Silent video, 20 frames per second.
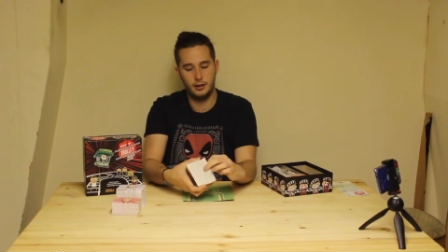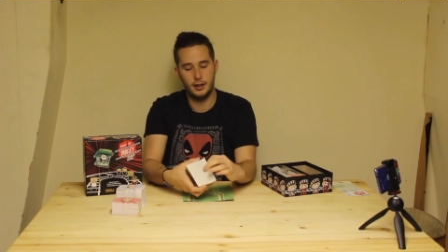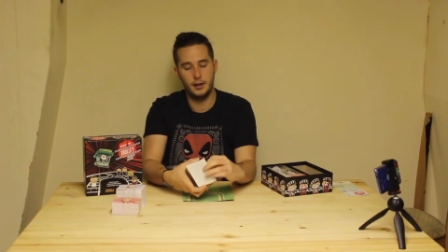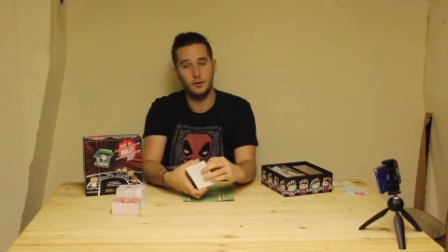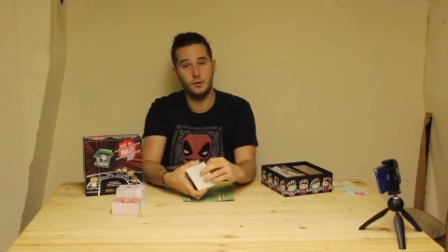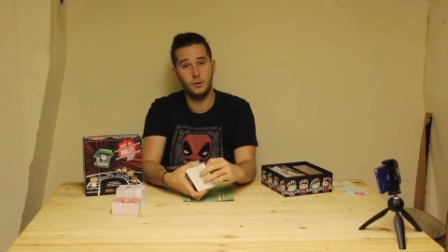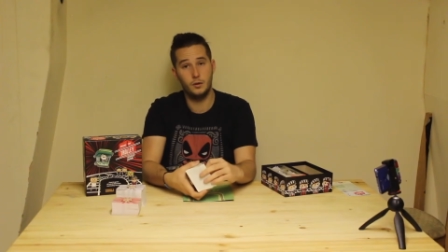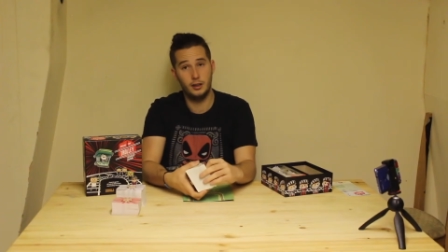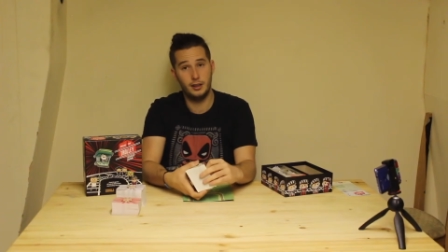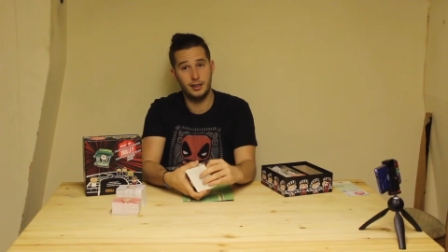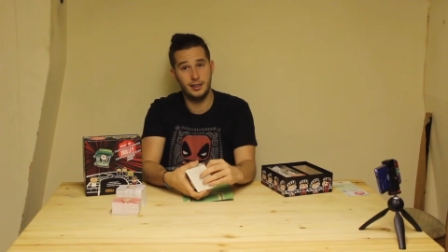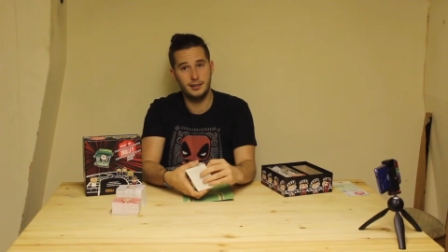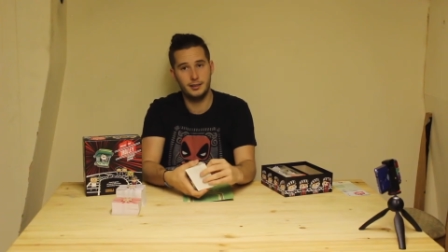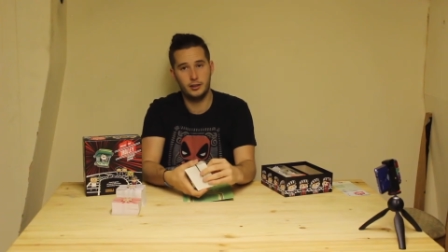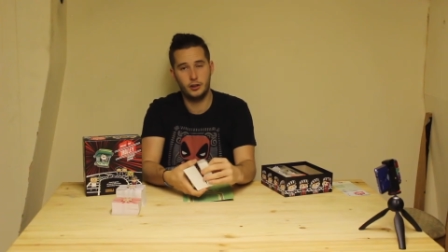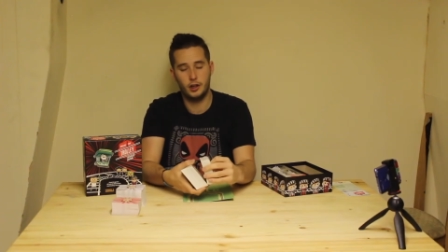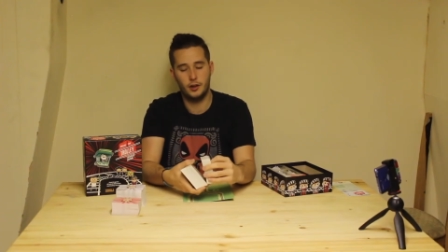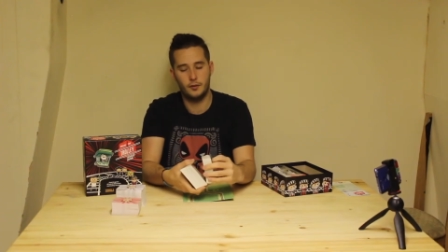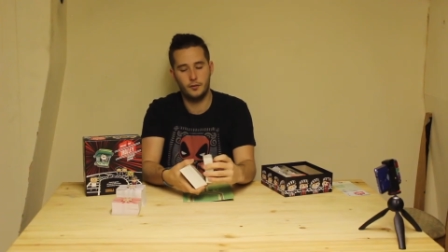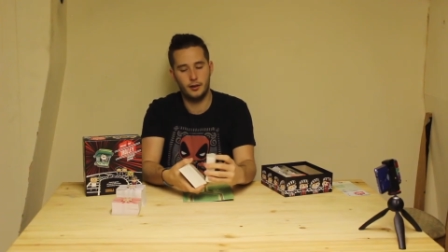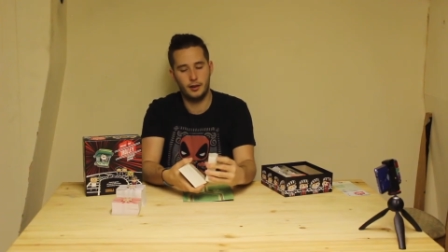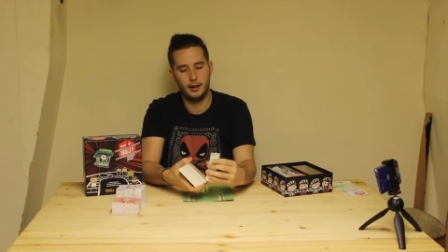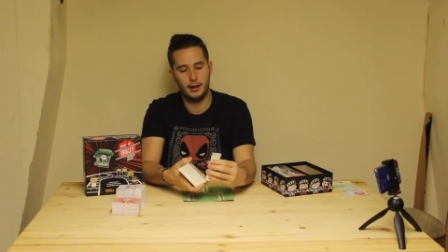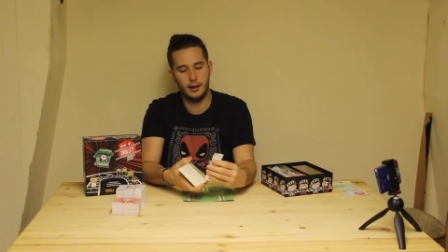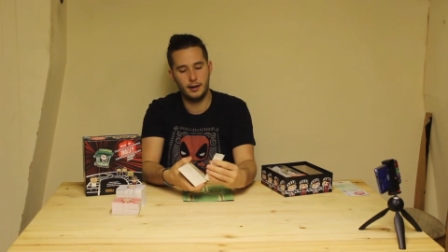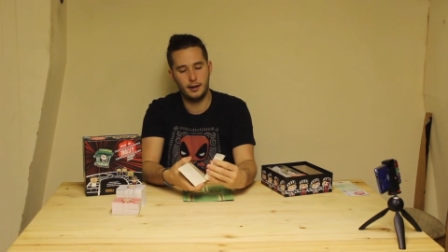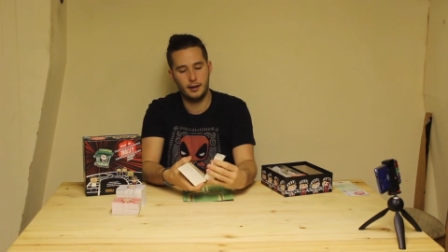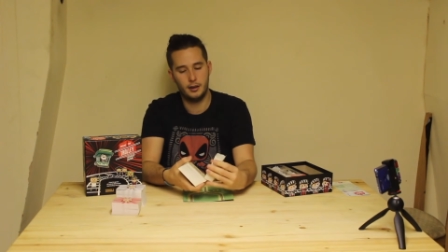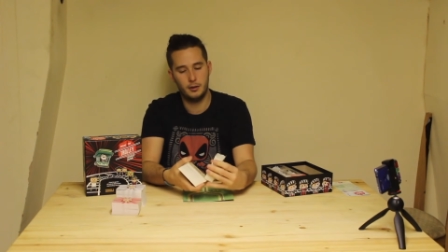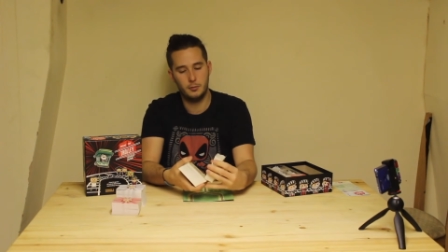give all of these a shuffle
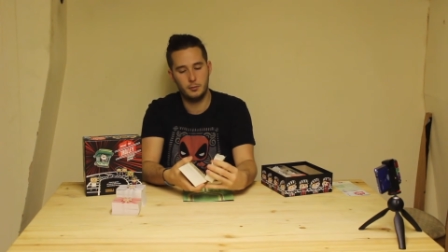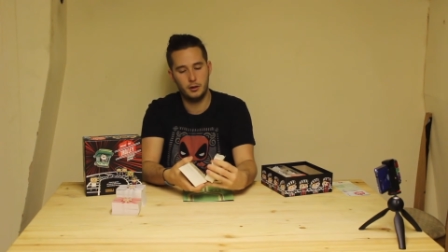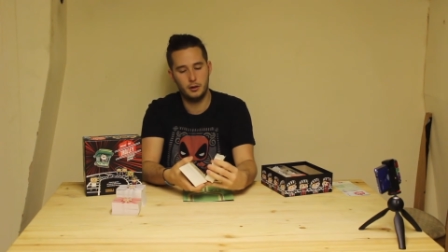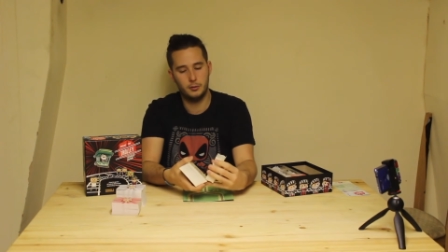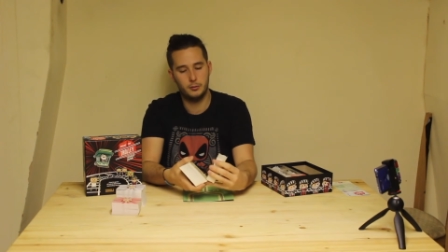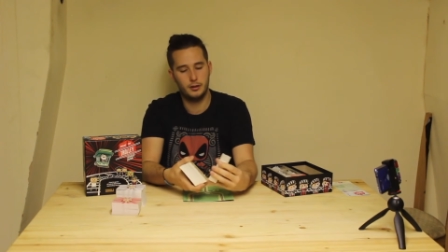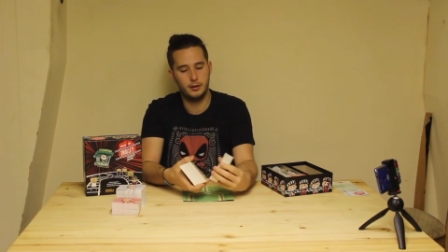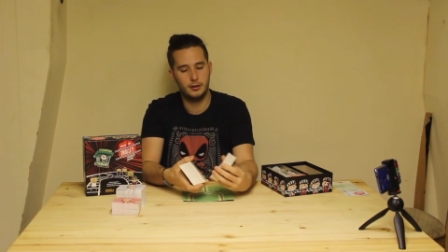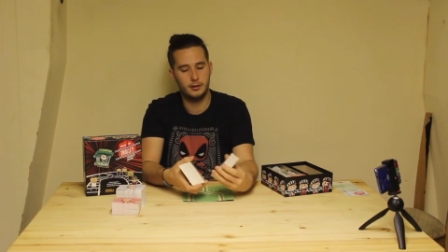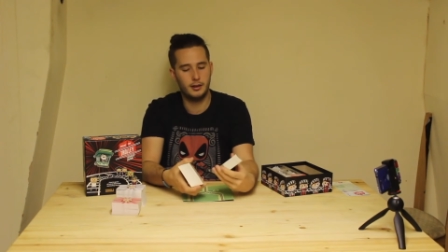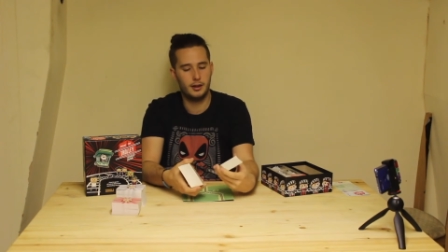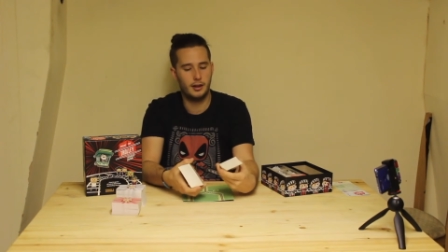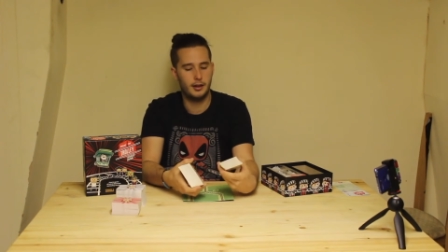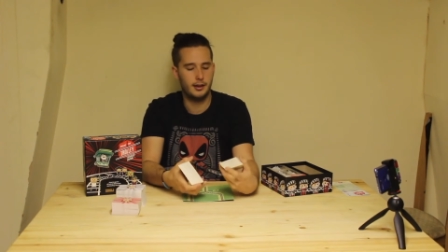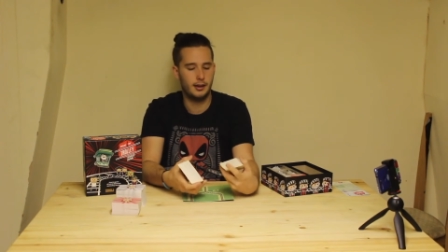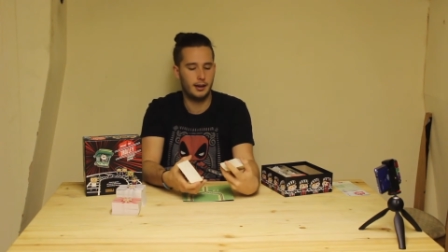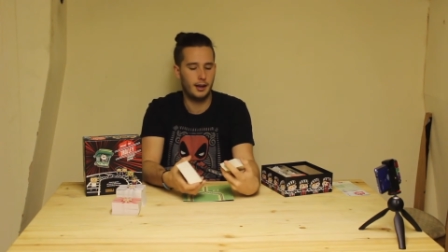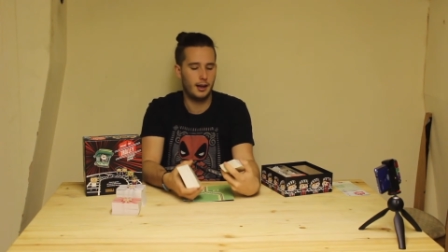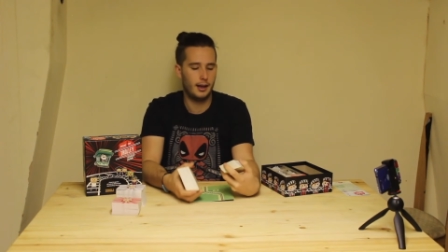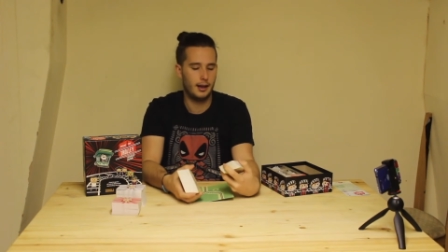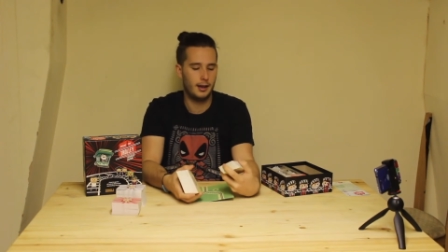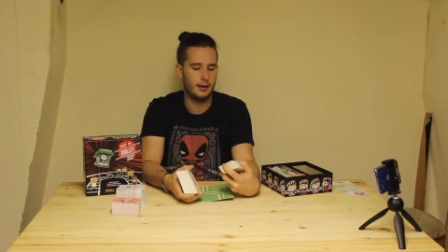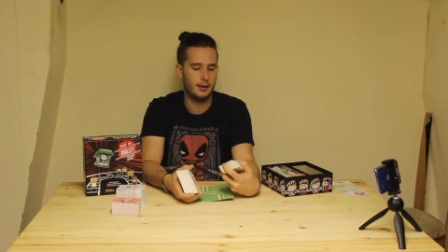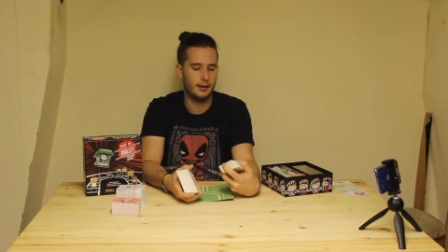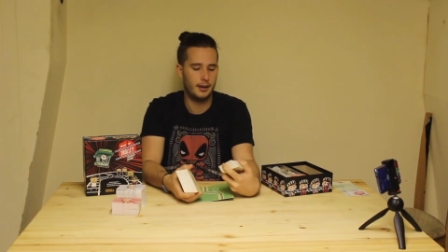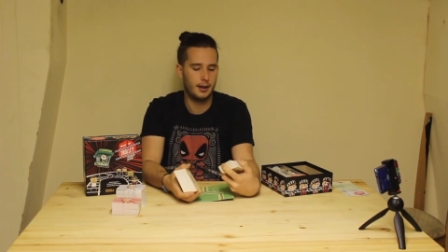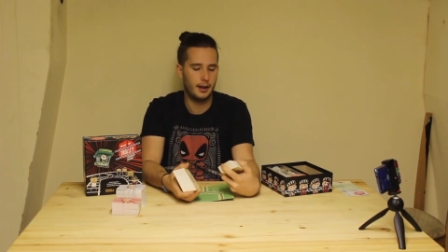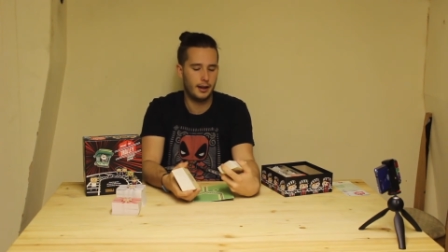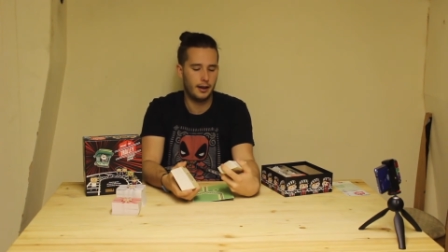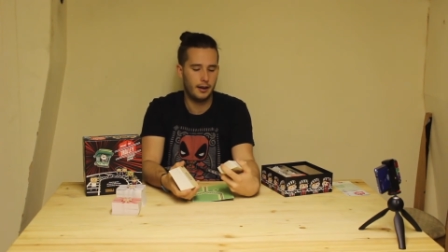again and you put them to the side, and
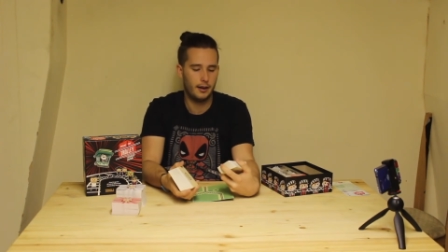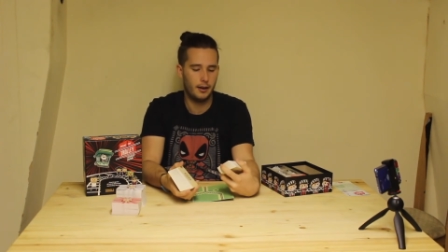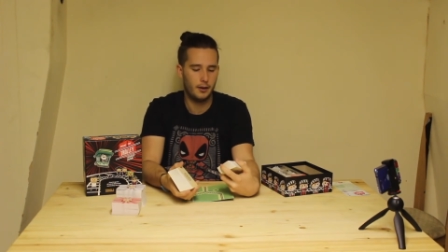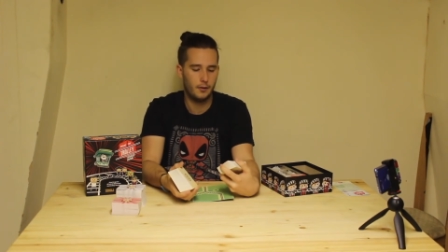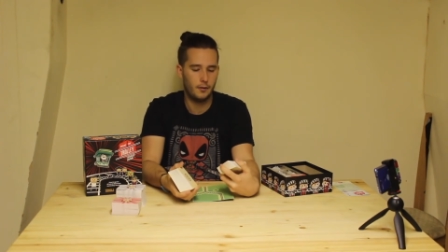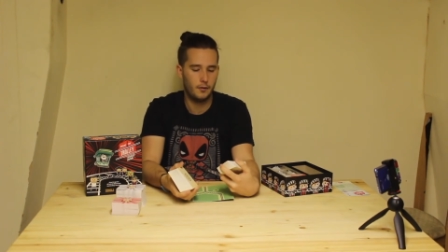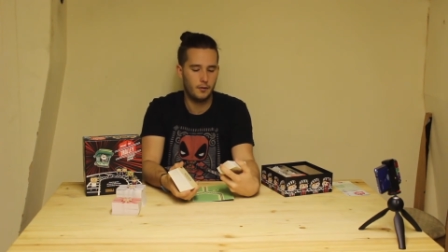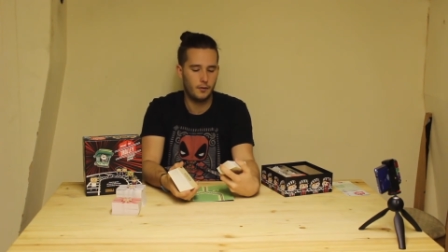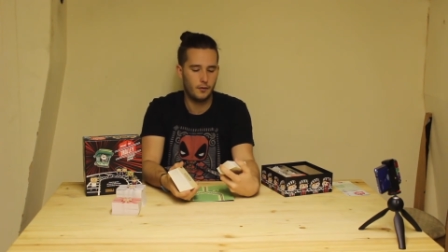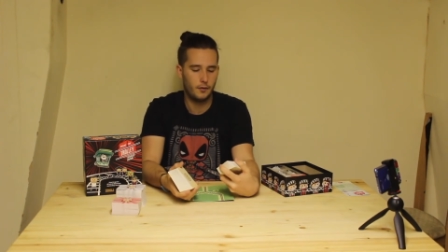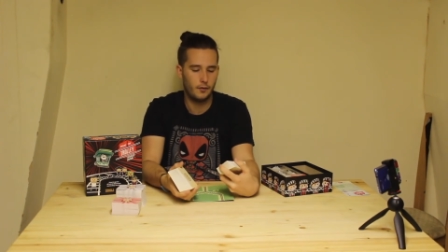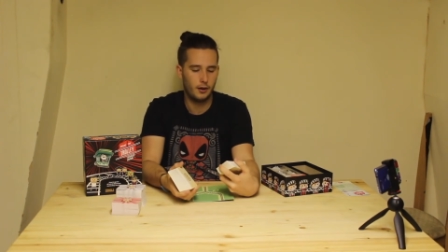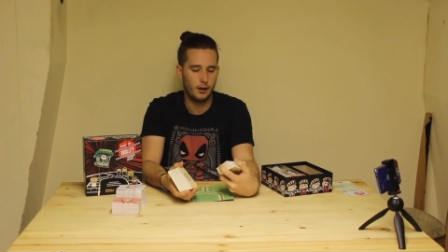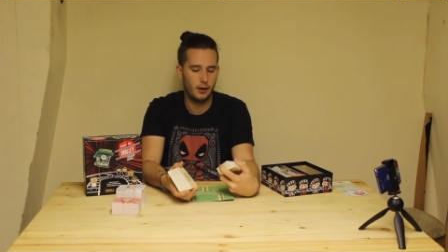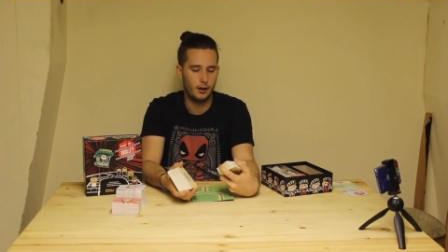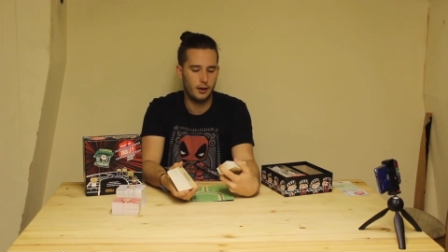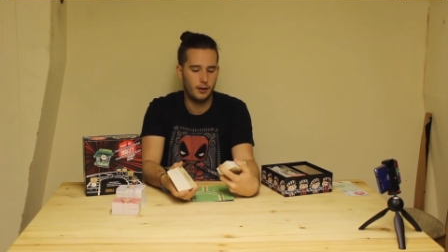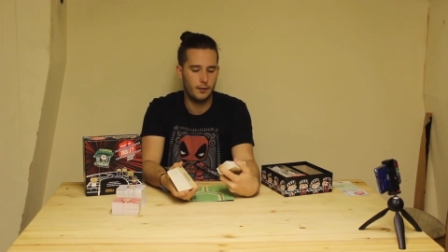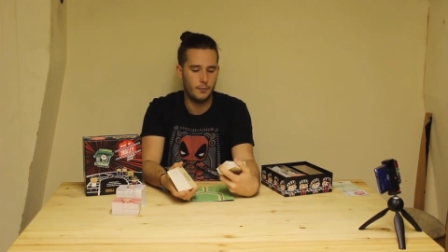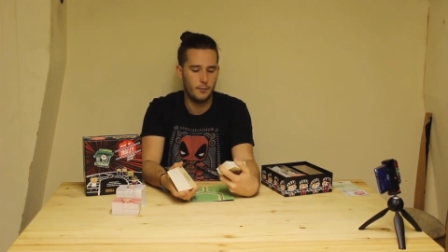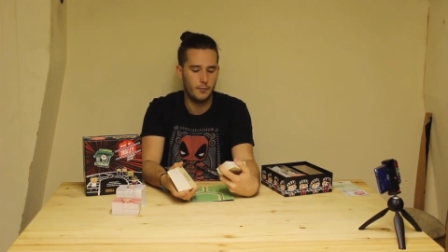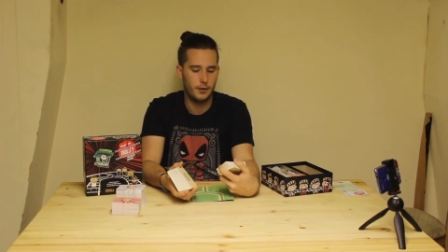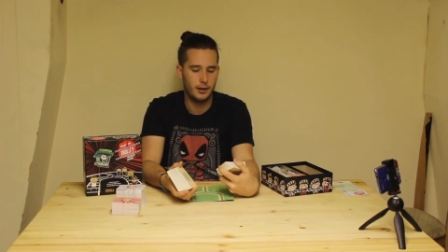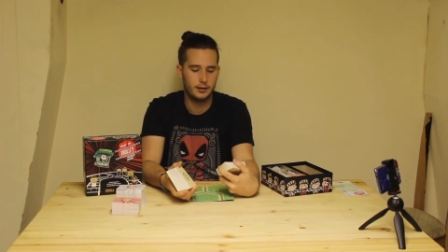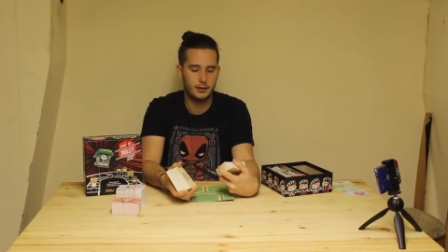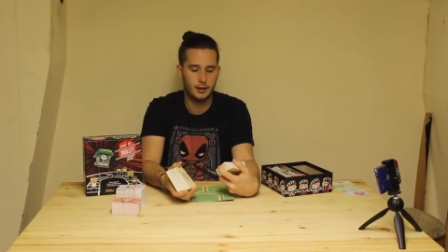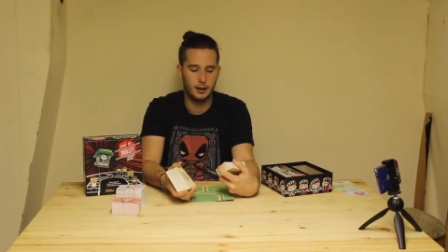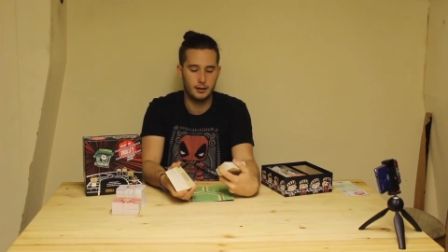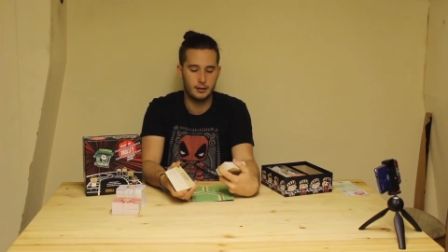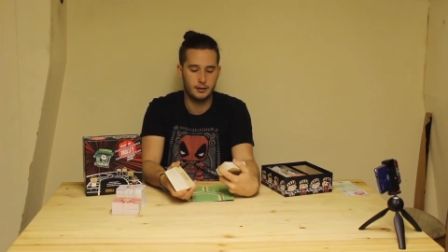they have
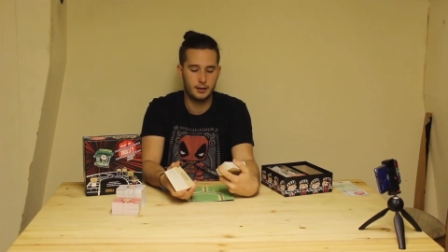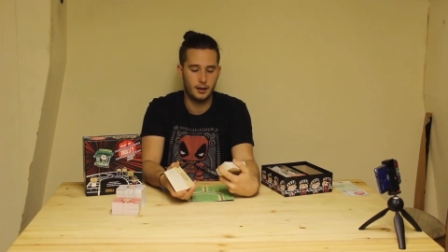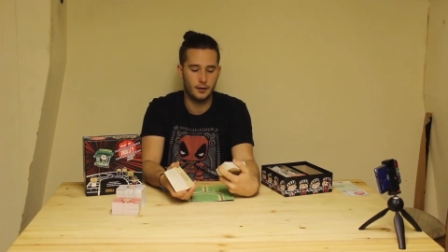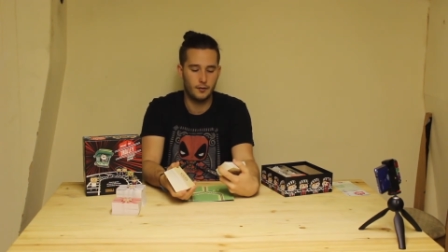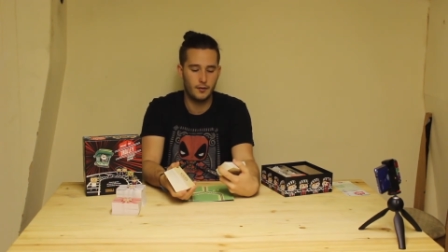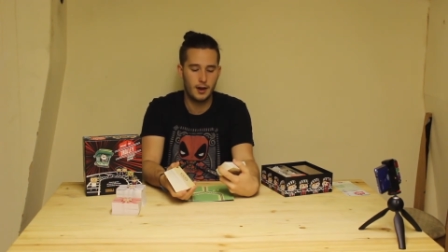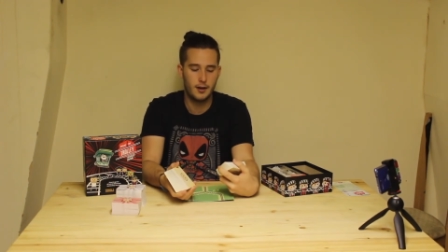this kind of stuff.